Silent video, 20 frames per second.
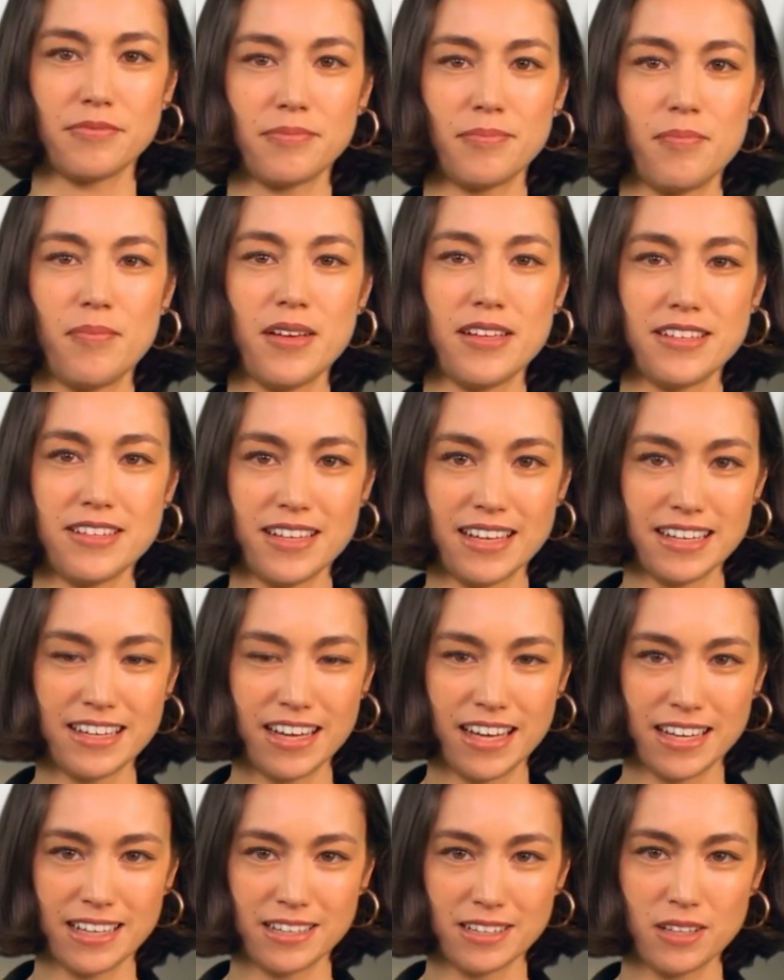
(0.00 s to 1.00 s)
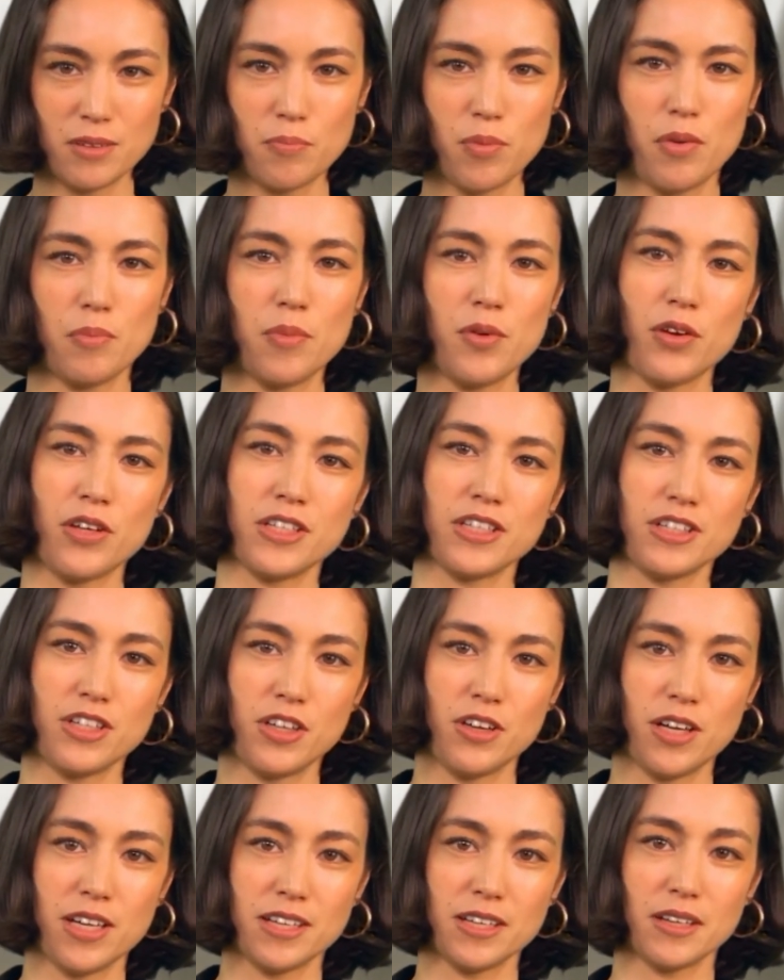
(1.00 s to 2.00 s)
One thing that is super important to
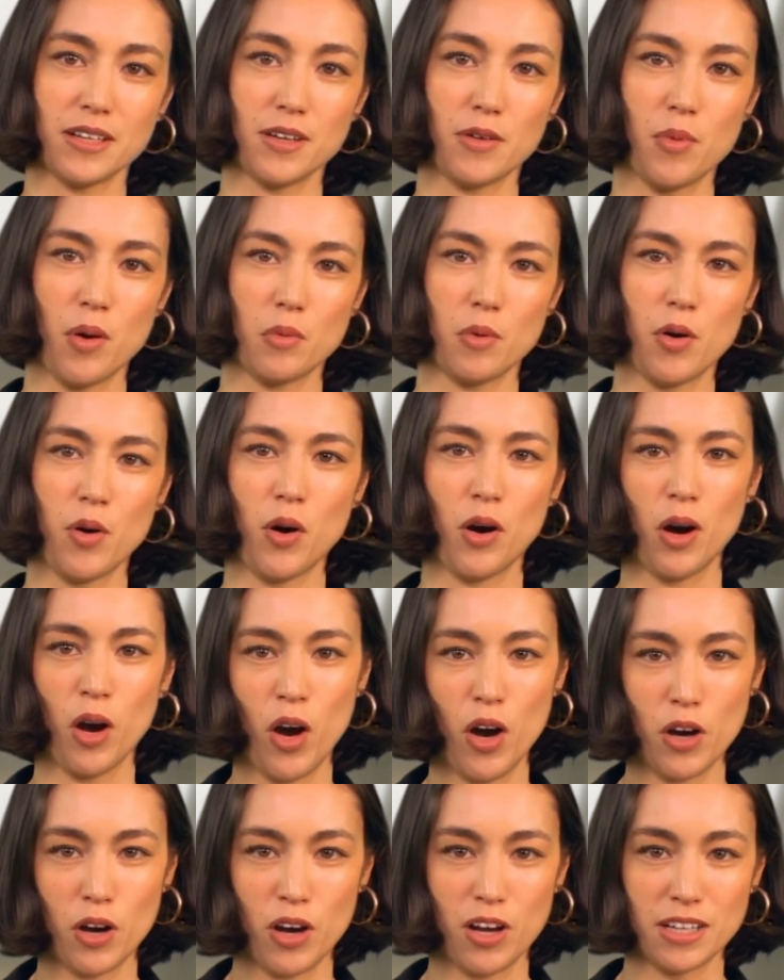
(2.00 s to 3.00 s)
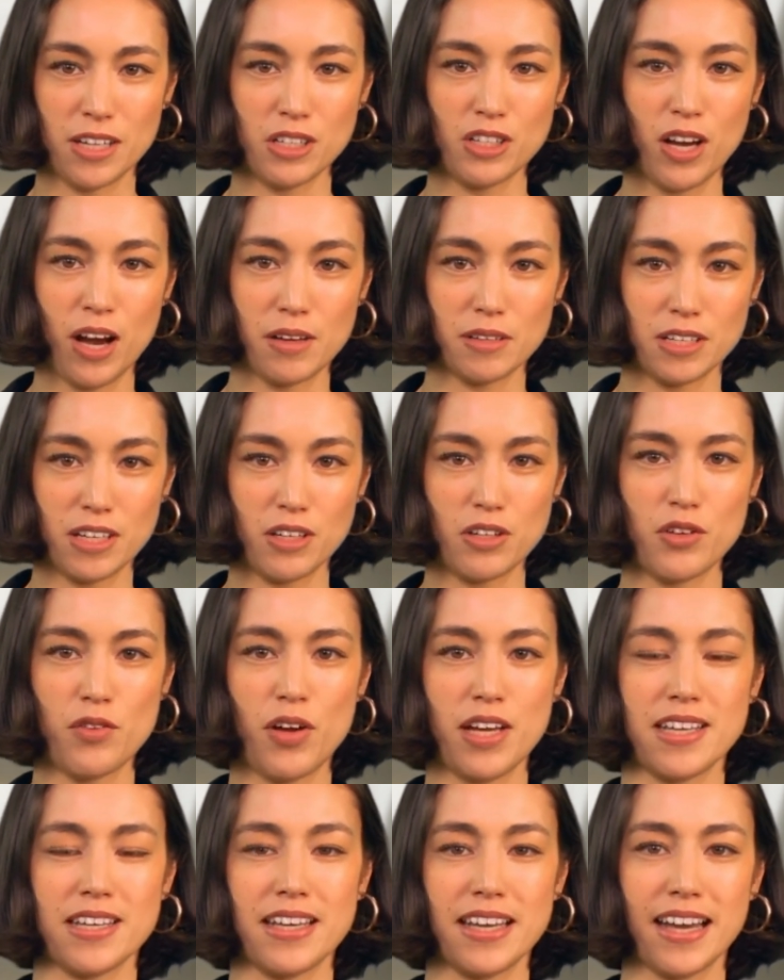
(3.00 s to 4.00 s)
do is report all on-the-job
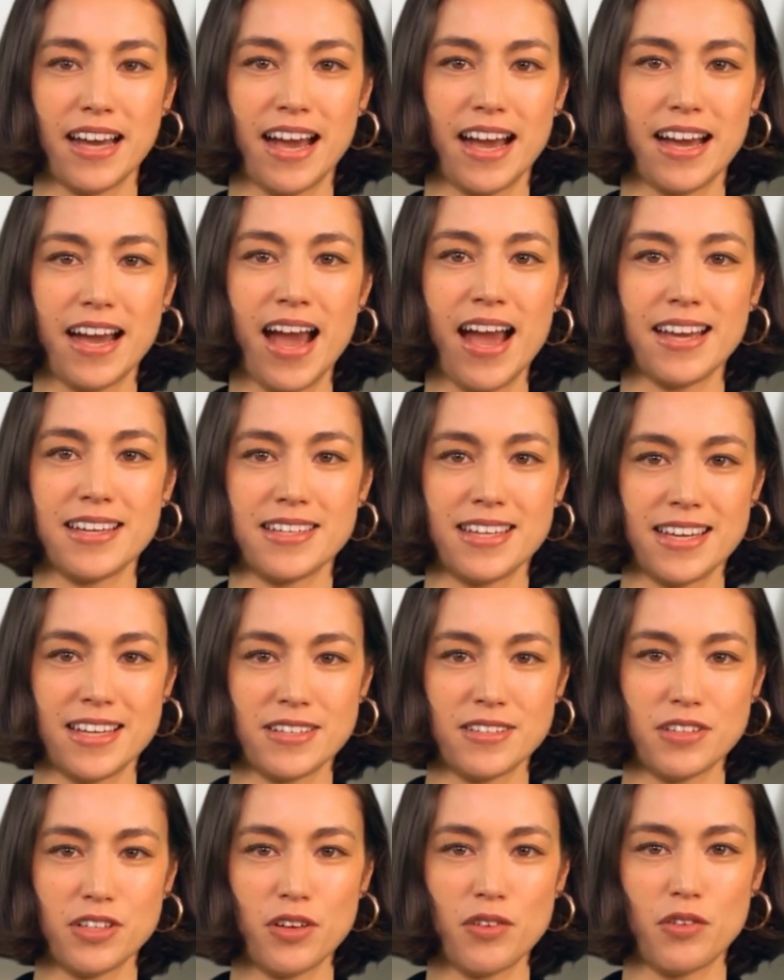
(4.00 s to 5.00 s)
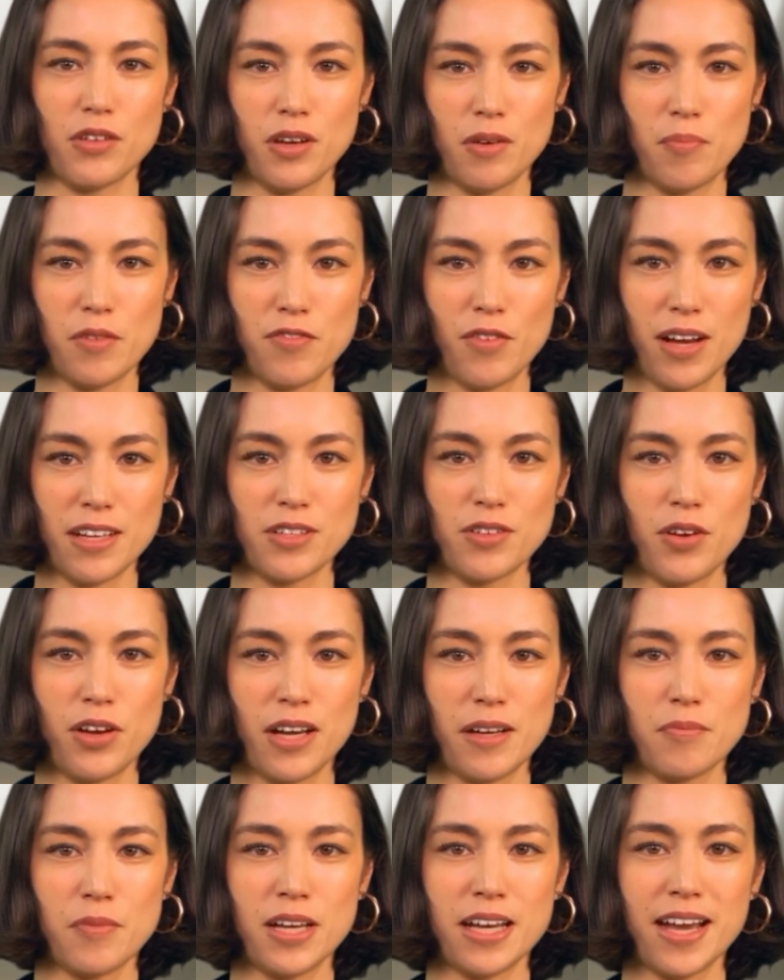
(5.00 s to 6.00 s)
injuries and accidents to your supervisor
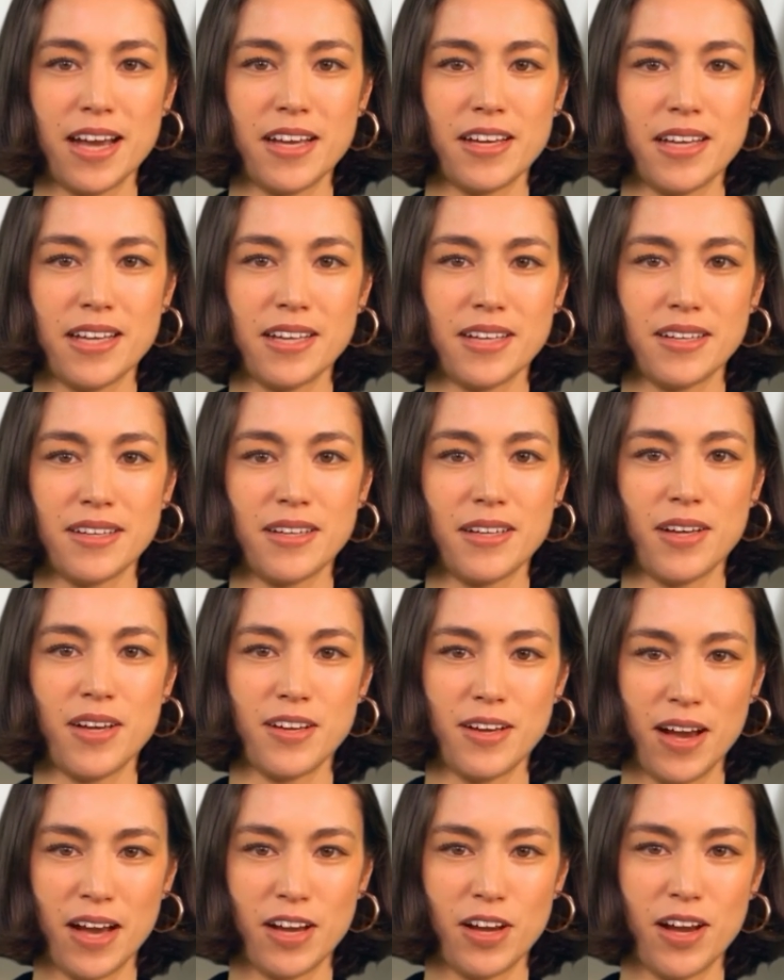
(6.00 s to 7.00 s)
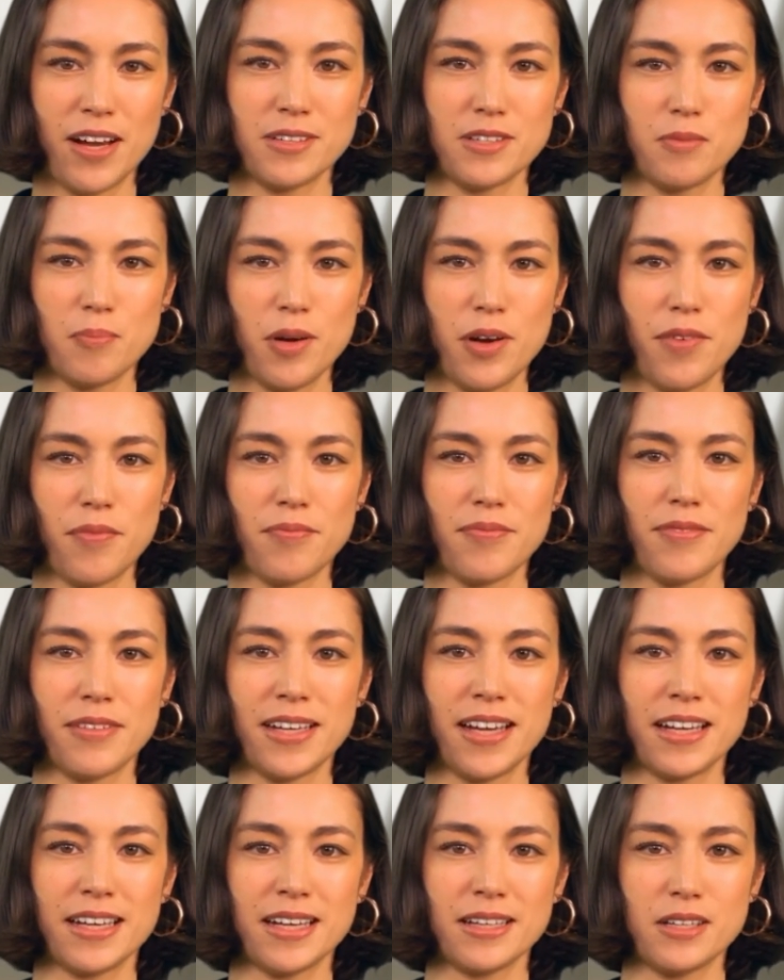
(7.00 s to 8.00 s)
immediately, no matter how small.
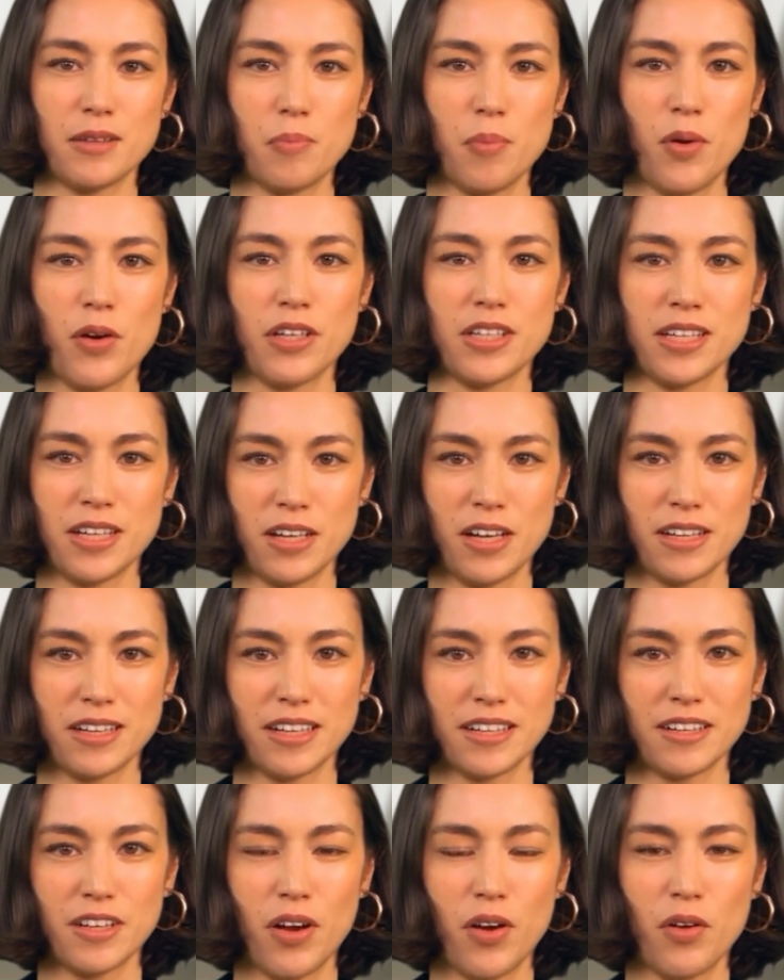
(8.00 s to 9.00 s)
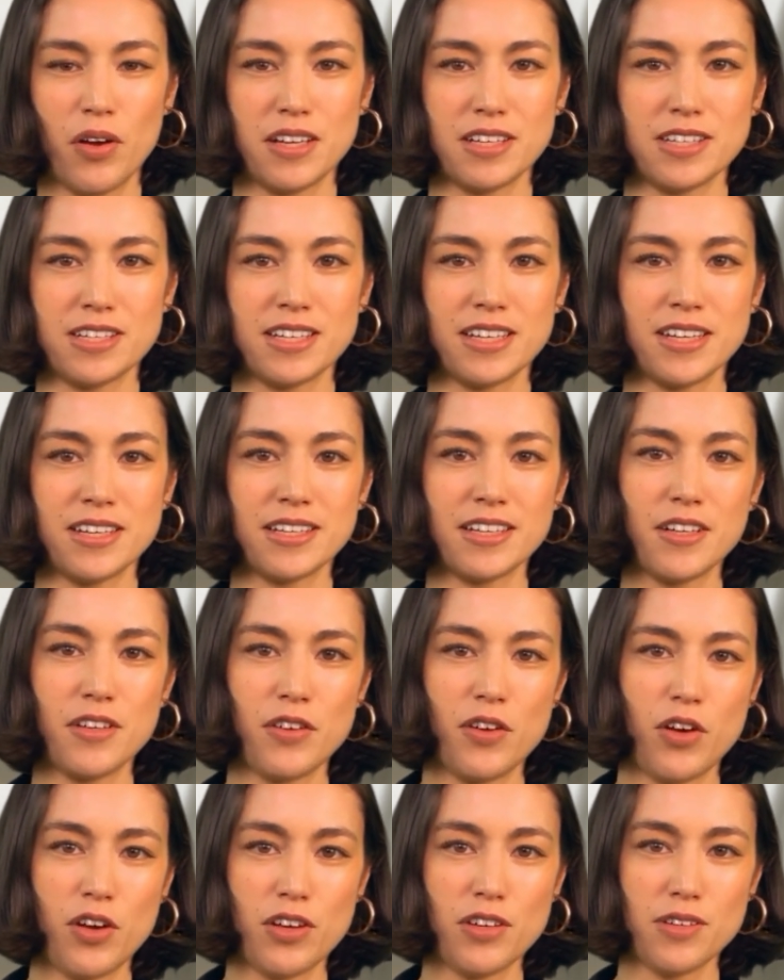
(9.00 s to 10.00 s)
It is important to let them know as soon as it
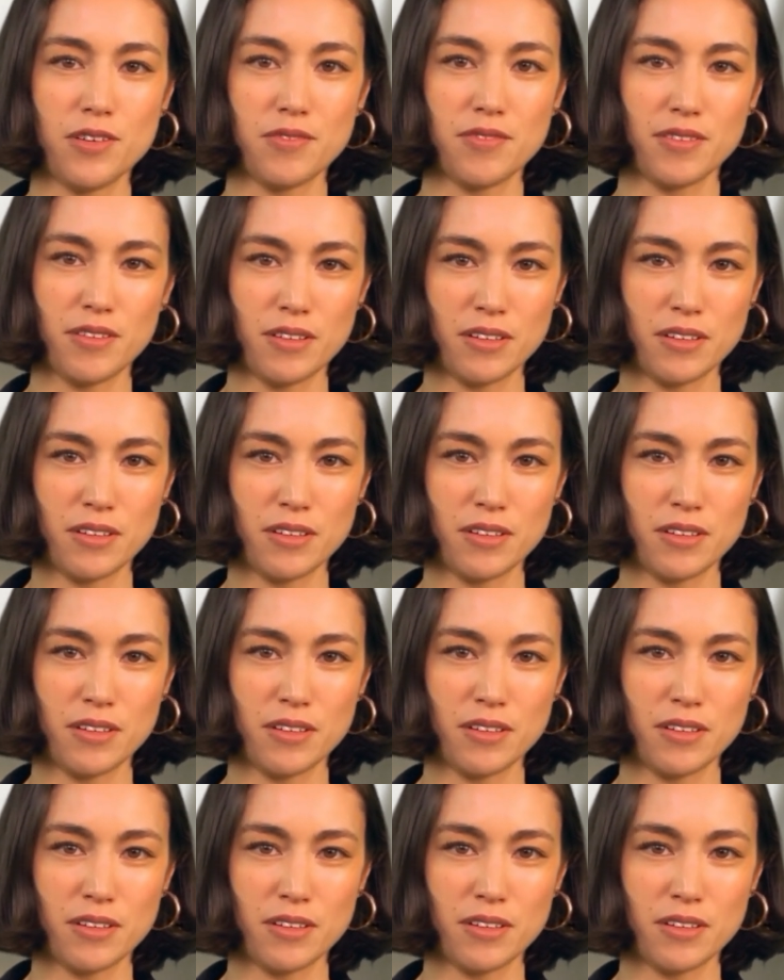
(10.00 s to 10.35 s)
occurs.